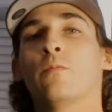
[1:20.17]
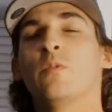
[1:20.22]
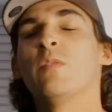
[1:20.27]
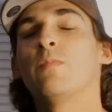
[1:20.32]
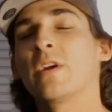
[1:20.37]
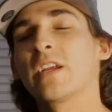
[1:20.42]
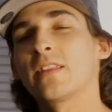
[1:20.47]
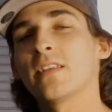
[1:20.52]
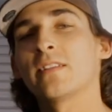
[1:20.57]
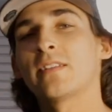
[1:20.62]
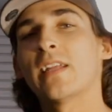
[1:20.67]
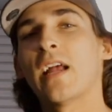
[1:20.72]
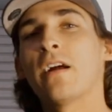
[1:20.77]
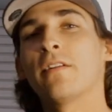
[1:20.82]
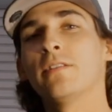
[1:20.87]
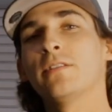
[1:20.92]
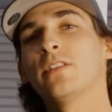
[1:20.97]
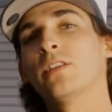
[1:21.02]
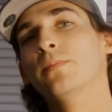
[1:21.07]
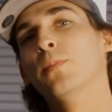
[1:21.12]
We break this
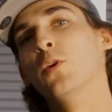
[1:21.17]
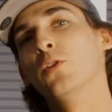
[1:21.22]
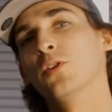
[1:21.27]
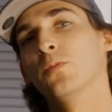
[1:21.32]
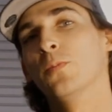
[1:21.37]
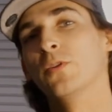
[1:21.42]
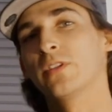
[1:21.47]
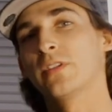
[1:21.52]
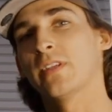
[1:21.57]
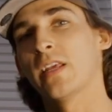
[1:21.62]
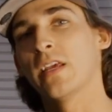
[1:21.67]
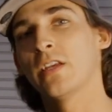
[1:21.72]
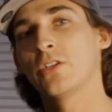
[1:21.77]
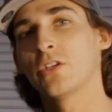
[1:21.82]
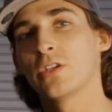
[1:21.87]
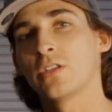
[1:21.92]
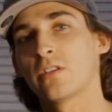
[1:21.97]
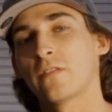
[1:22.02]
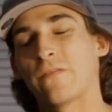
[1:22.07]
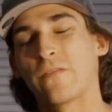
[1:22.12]
down into multiple
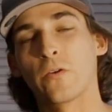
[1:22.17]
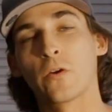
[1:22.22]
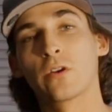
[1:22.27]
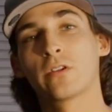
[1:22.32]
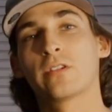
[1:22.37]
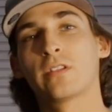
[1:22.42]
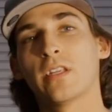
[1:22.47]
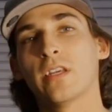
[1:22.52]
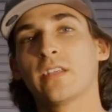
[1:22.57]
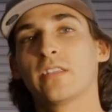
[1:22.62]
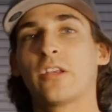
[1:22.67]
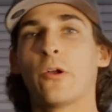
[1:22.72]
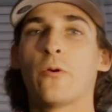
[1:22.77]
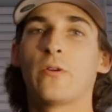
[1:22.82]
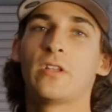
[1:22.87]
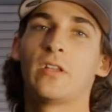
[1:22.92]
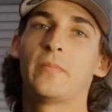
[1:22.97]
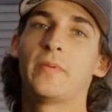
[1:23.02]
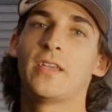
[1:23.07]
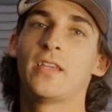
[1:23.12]
stages. First is
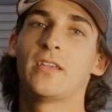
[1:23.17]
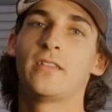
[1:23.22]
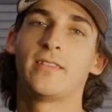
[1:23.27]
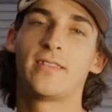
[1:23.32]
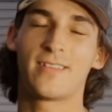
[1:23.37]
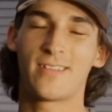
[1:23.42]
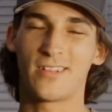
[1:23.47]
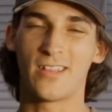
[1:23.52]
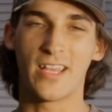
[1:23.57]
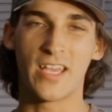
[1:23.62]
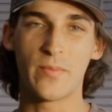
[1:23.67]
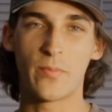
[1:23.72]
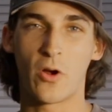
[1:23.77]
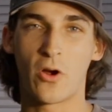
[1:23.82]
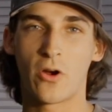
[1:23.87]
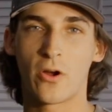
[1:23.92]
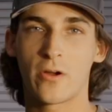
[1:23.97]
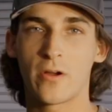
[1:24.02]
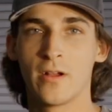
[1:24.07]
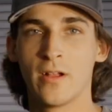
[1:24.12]
going to be the clay
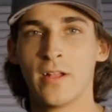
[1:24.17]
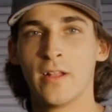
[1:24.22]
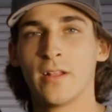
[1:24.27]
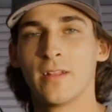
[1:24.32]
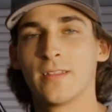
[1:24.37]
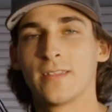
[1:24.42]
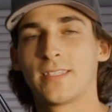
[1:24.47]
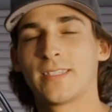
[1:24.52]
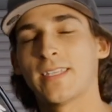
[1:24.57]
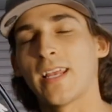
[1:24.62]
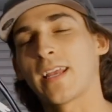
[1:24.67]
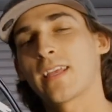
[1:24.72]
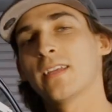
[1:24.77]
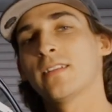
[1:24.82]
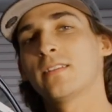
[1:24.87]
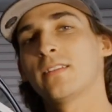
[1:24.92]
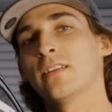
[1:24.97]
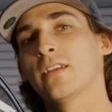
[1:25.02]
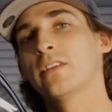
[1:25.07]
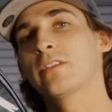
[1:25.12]
bar.
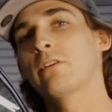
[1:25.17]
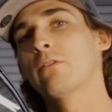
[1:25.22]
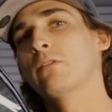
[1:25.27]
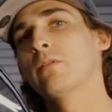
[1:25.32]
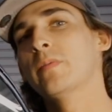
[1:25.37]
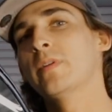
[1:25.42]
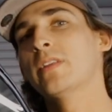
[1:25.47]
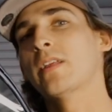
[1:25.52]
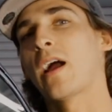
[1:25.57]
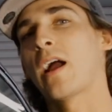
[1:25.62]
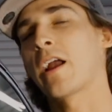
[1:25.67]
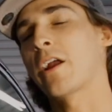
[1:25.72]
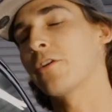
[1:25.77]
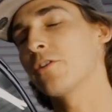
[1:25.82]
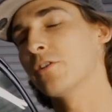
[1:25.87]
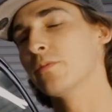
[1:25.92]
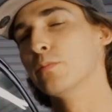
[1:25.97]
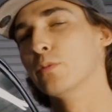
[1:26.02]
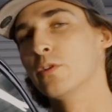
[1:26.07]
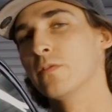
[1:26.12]
Second is going to be the iron
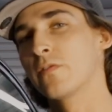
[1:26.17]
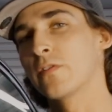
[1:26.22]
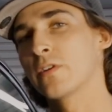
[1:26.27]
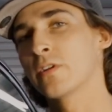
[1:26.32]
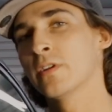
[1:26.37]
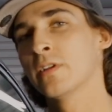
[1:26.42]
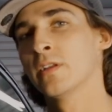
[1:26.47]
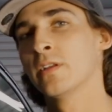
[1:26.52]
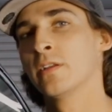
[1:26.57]
remover.